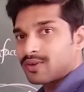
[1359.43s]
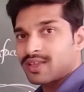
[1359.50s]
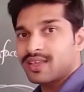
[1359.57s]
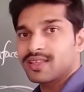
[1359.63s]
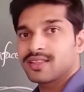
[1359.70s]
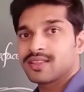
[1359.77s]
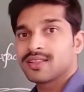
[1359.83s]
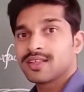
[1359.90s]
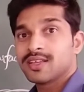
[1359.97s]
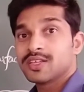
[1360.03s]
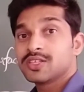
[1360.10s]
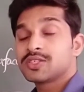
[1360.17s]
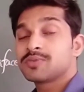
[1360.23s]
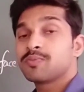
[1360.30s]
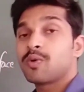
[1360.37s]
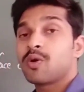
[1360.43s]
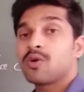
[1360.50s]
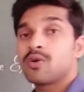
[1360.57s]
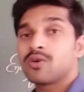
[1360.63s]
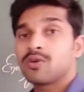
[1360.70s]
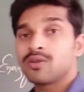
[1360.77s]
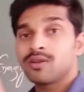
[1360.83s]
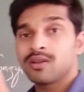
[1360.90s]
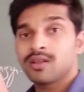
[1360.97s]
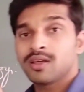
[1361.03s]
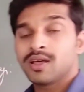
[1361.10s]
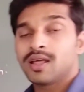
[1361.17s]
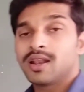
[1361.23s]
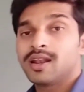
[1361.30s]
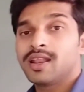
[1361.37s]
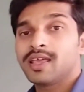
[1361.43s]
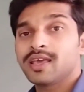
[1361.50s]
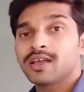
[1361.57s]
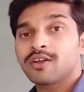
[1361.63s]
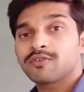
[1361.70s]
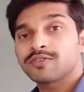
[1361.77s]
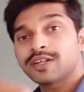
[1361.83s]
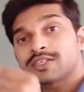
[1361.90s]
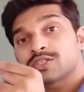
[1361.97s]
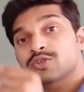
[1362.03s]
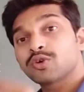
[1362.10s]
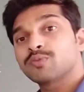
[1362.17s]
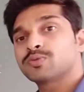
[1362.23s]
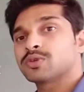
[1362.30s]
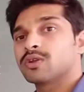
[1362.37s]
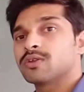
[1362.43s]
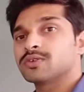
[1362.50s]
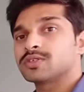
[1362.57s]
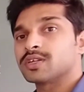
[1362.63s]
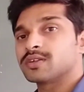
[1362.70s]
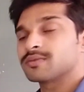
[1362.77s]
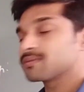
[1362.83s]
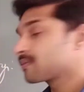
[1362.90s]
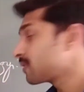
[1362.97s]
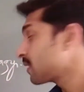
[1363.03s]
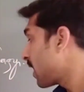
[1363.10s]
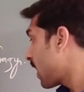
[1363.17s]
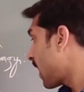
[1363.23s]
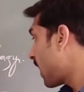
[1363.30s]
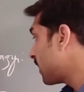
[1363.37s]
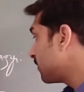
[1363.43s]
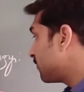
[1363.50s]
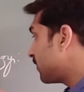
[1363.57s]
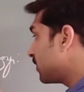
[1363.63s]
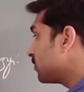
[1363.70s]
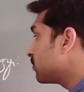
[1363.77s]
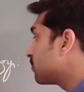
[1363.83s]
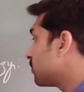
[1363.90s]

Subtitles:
Okay, small layer of that soap solution. And when you